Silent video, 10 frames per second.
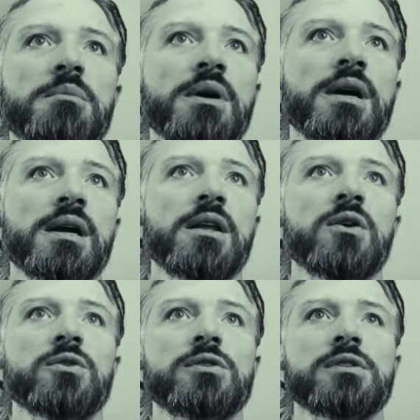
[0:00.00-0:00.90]
but
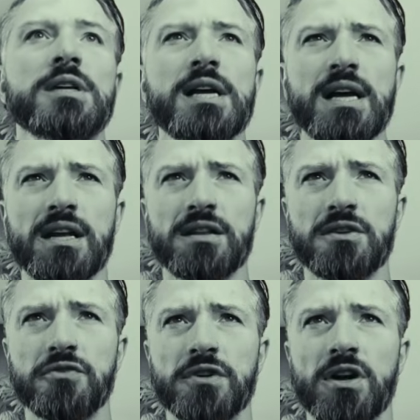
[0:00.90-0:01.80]
those
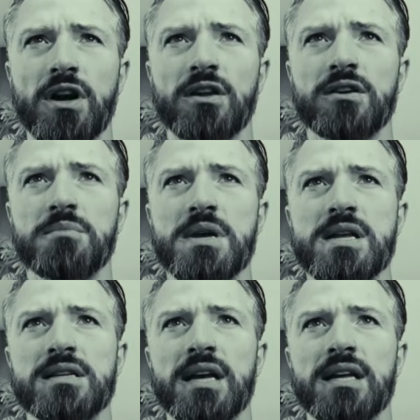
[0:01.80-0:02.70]
different color
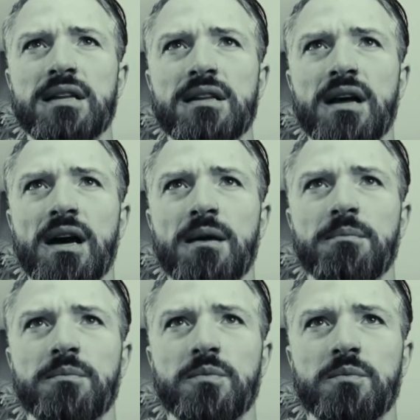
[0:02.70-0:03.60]
means that
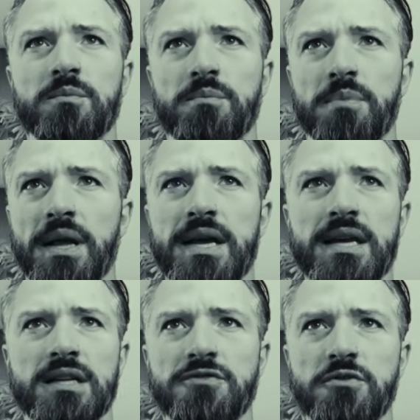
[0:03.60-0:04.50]
I'm
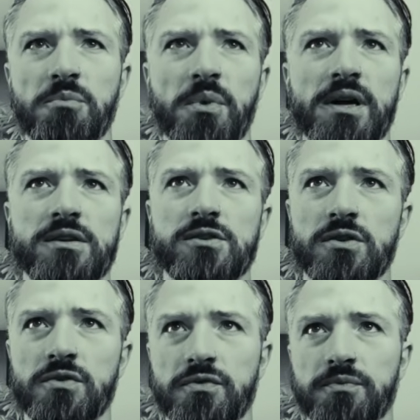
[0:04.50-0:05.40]
playing different parts
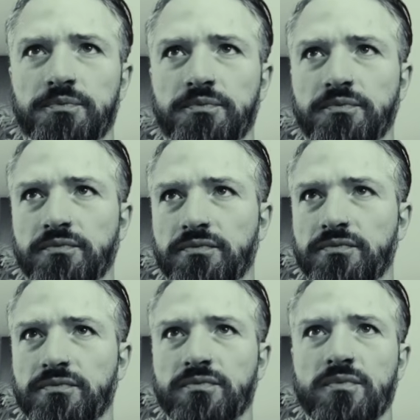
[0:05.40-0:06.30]
of
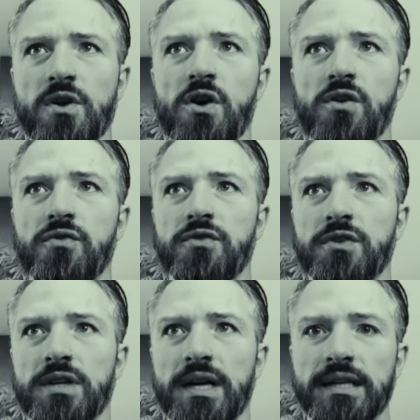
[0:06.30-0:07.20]
of
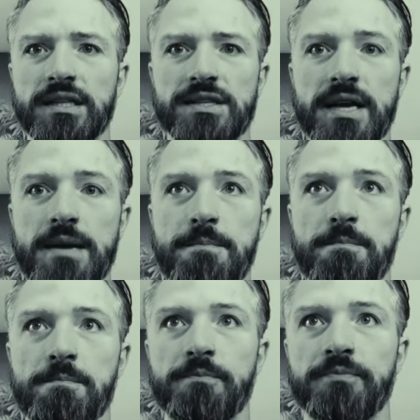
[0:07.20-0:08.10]
like the
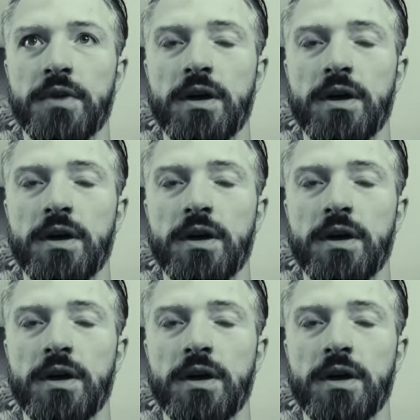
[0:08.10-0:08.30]
same